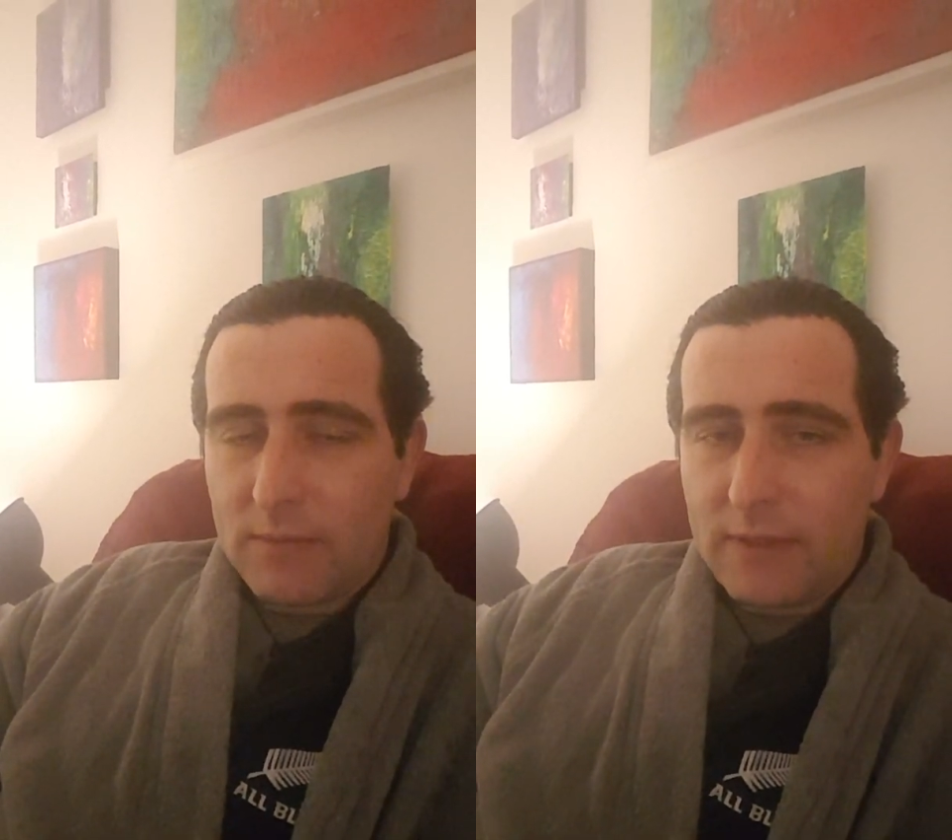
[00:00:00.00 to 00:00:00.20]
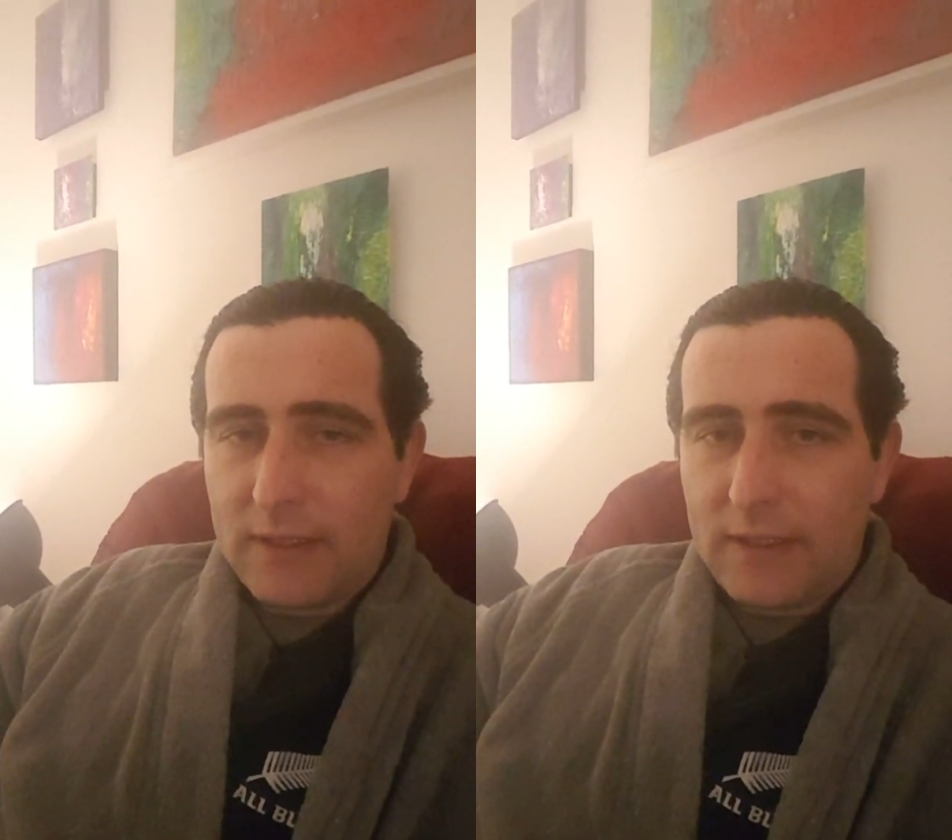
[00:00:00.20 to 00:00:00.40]

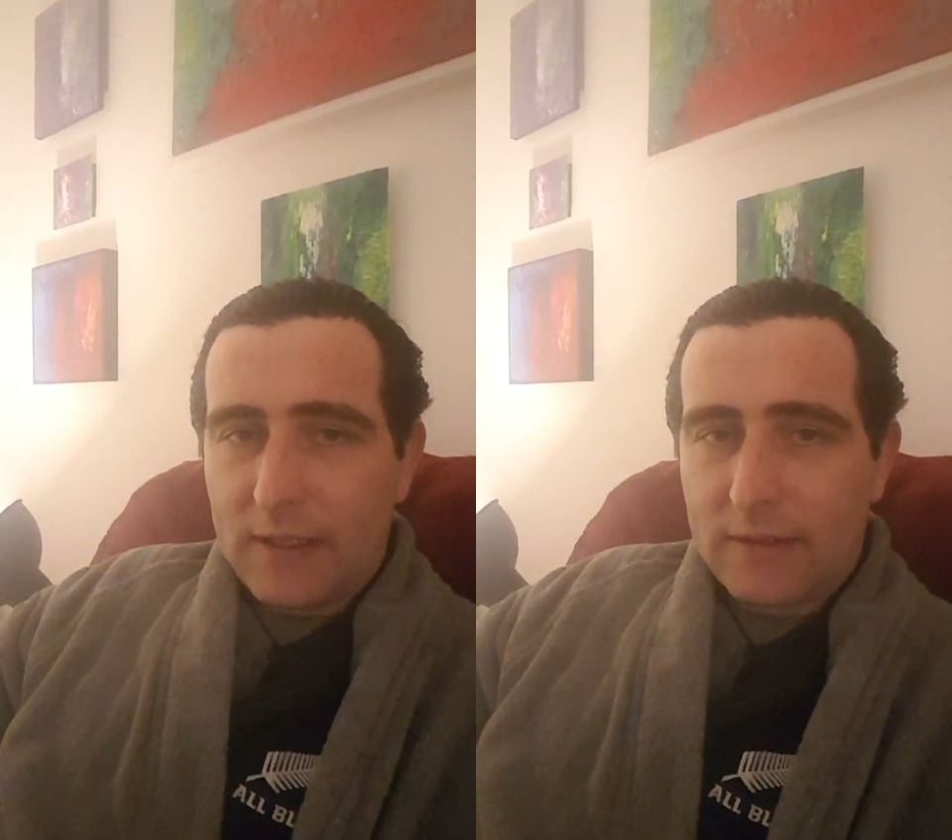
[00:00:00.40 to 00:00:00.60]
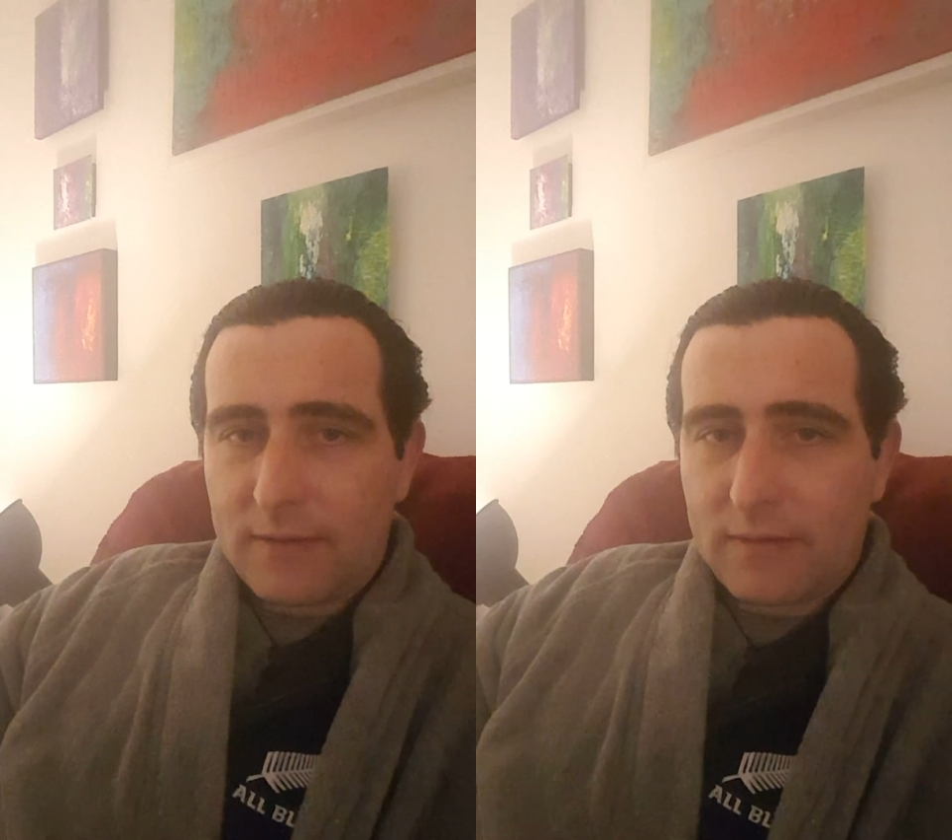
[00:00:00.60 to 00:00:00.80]
within
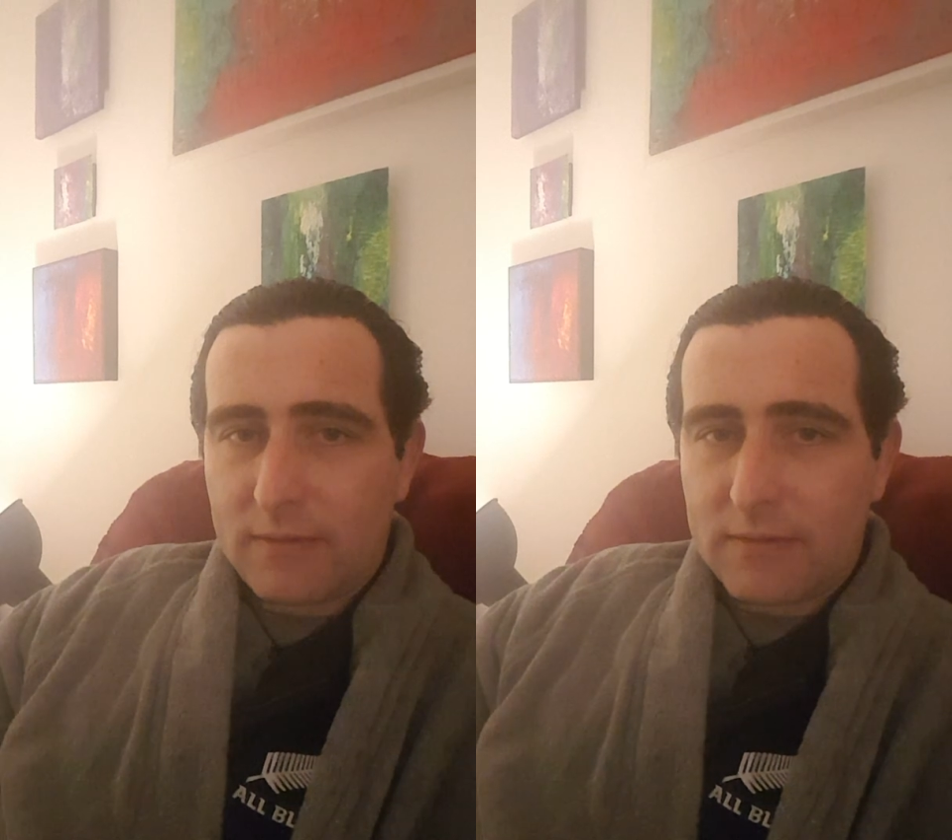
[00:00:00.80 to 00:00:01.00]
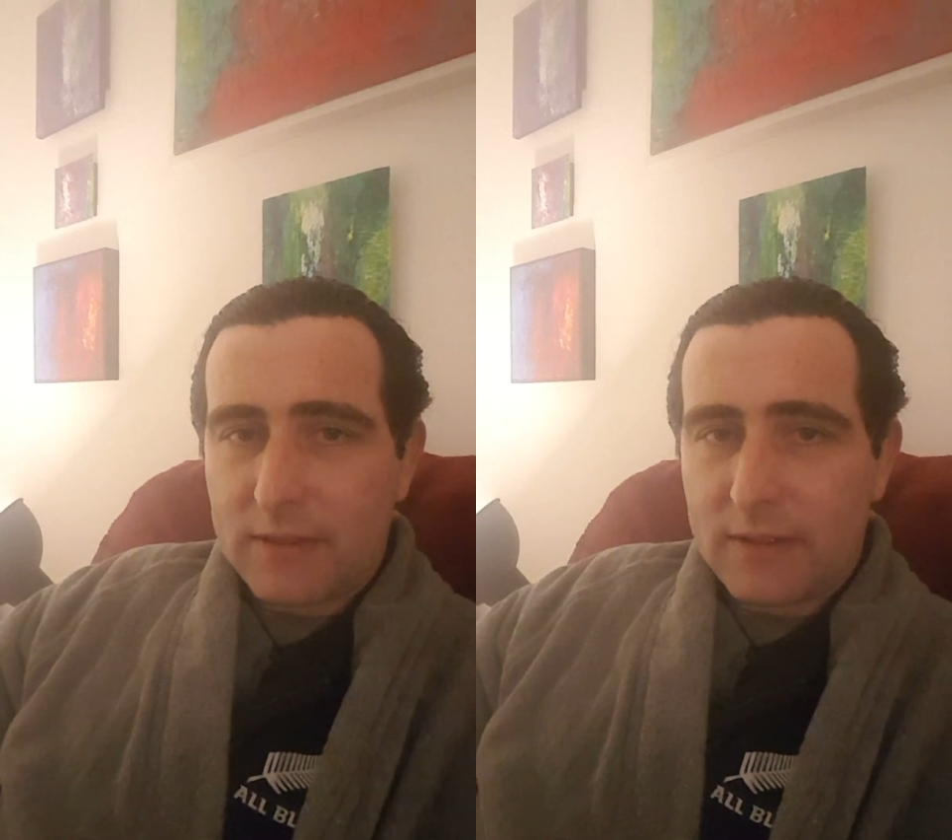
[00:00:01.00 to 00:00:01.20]
that,
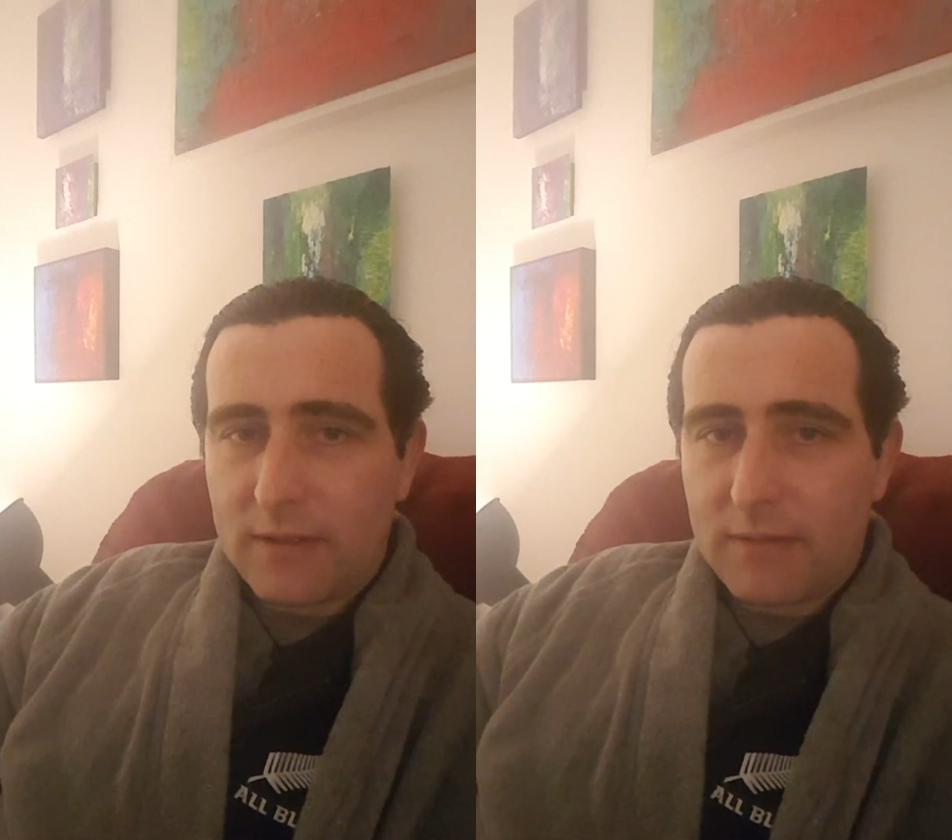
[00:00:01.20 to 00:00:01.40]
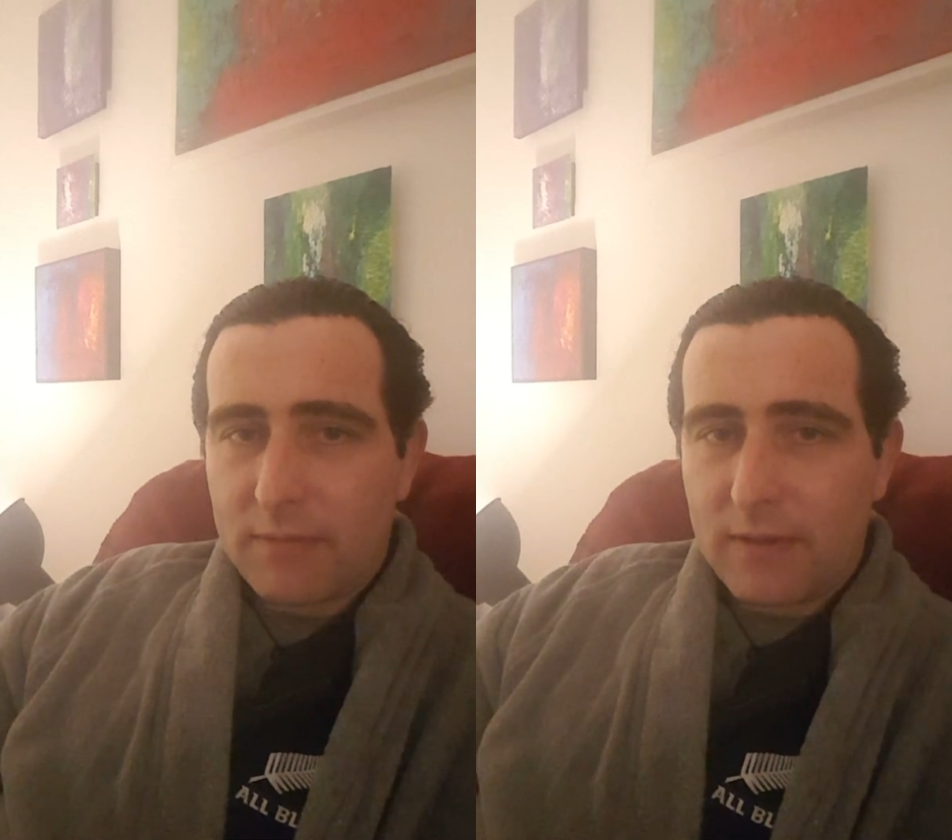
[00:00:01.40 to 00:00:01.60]
which I
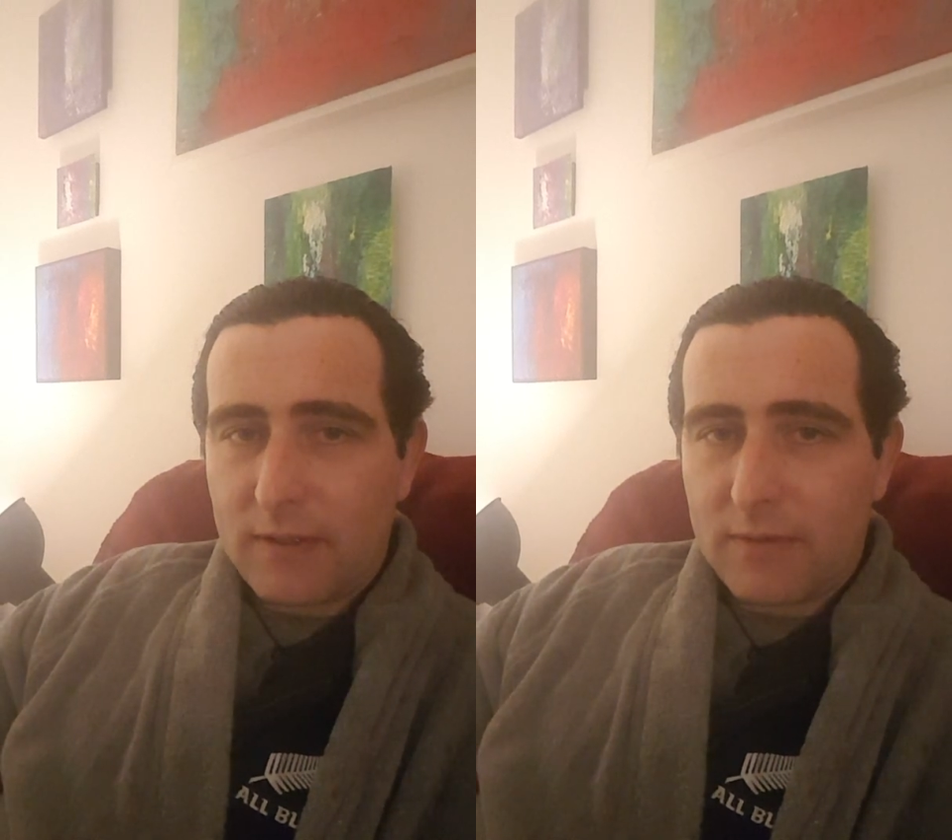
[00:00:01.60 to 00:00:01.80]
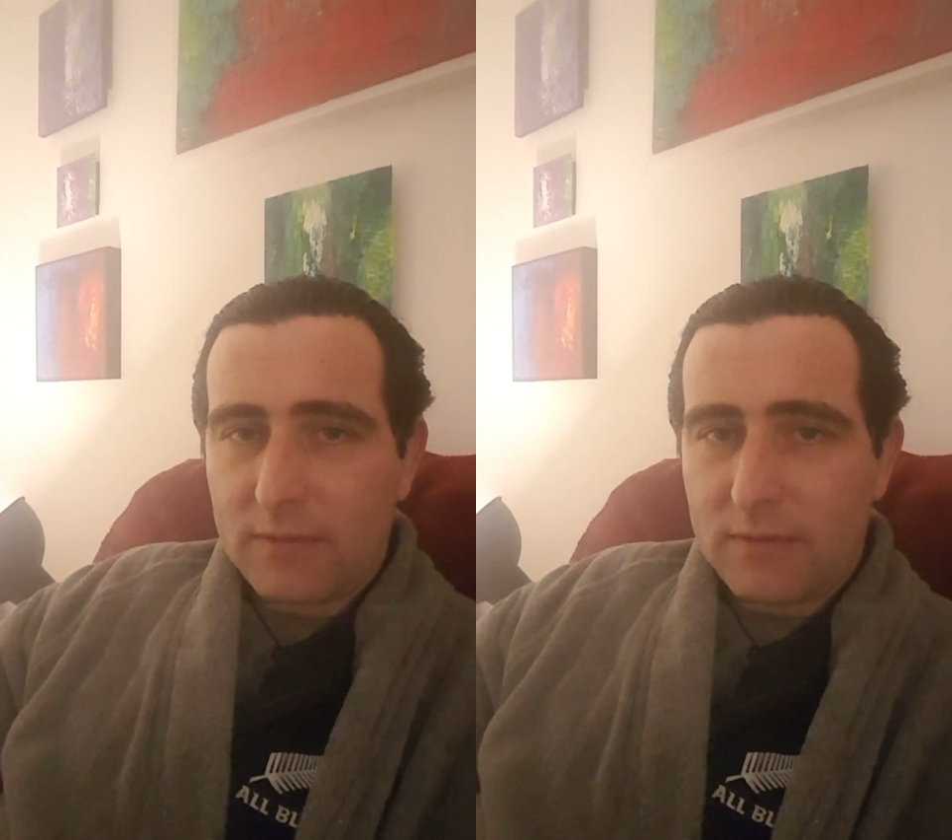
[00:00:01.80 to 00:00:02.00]
think are pretty
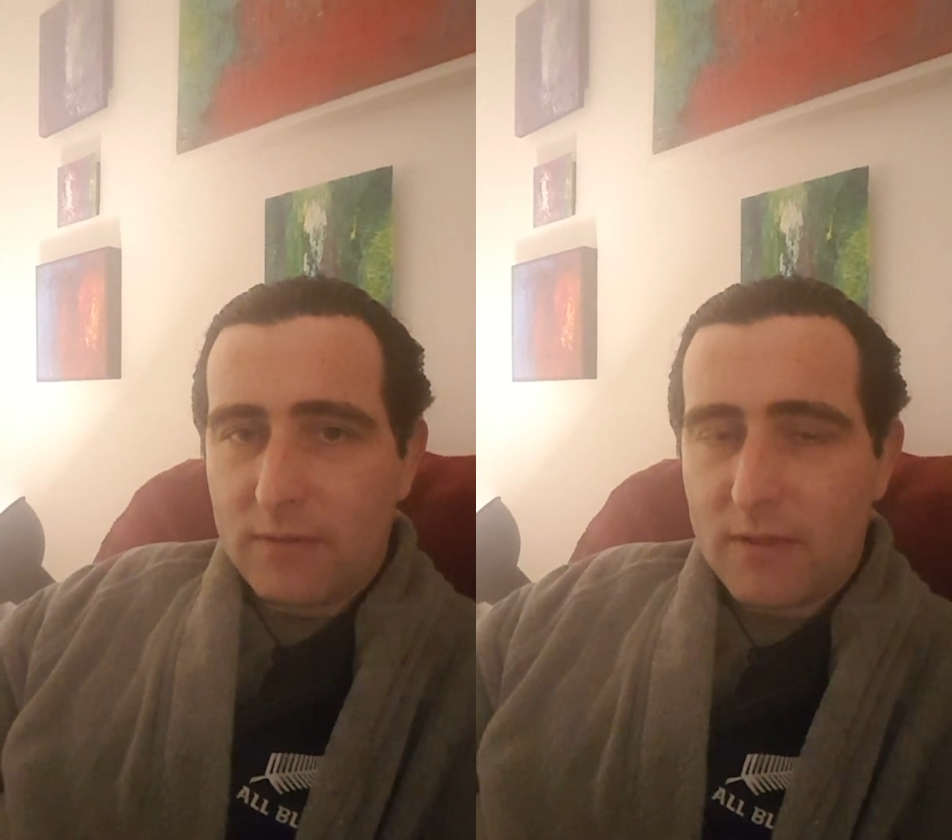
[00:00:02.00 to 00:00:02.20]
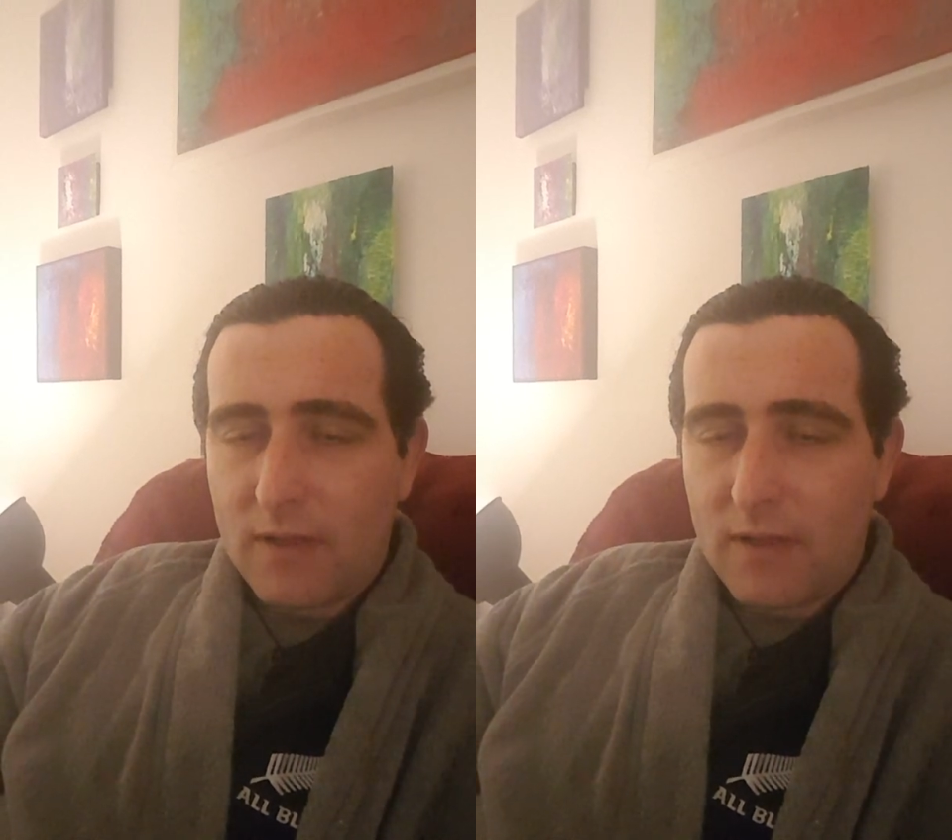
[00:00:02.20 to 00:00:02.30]
cool.